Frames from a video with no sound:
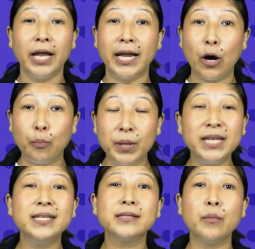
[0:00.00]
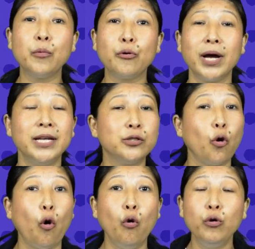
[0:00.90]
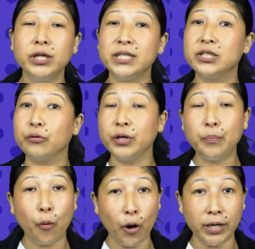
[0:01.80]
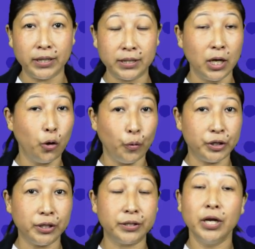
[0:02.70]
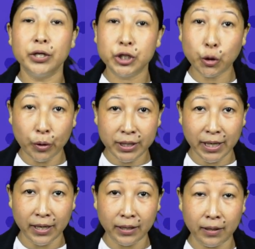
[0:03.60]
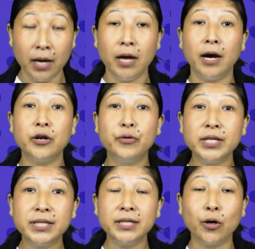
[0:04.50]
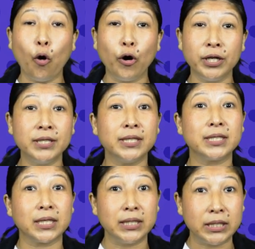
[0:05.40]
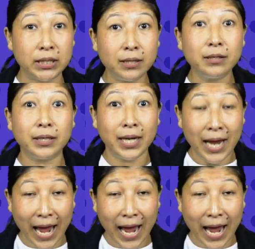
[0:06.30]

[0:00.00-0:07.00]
Now please summarize all these 3 points, which is storytelling, addressing the audience's concern,